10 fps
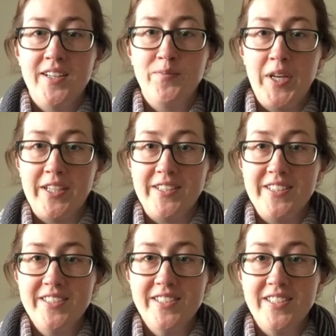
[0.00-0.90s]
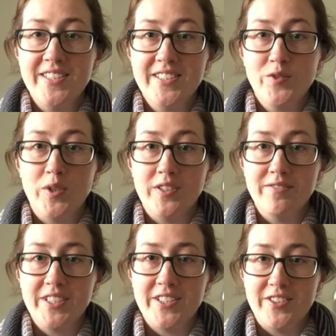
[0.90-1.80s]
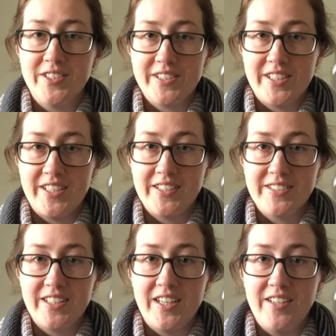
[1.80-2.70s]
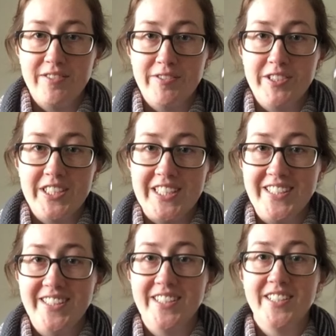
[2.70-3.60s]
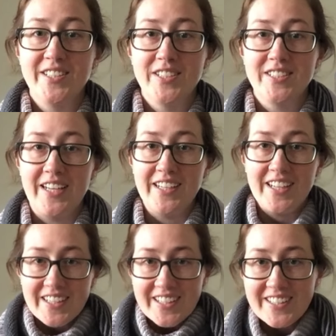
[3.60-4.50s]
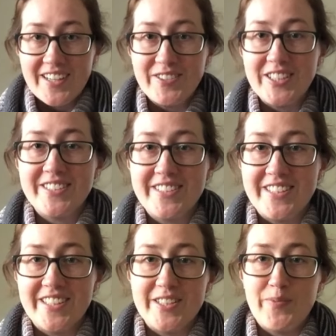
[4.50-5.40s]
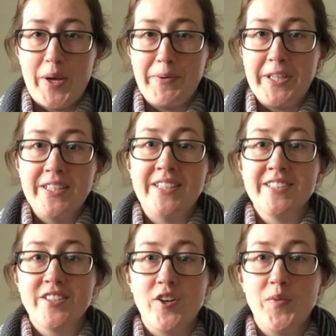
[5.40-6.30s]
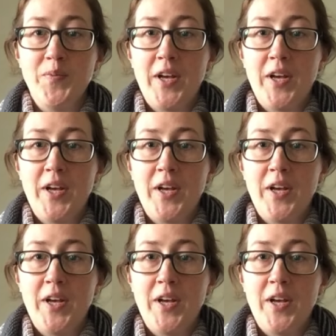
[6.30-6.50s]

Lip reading: man, this is one of the cutest things I've ever seen, and I cannot wait to see it on the baby. So